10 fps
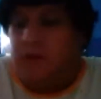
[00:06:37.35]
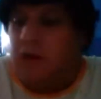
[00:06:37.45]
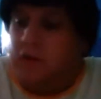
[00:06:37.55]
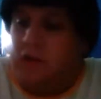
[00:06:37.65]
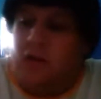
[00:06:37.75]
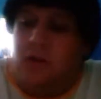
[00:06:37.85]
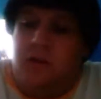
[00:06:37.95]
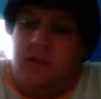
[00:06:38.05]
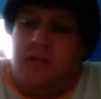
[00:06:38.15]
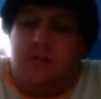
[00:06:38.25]
out
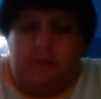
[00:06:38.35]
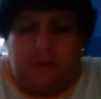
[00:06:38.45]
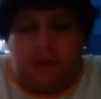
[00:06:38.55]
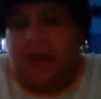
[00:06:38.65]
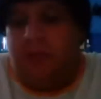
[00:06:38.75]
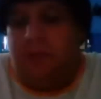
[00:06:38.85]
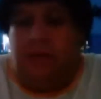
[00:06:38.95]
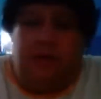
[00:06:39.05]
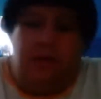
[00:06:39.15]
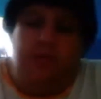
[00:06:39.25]
there to like me, you know.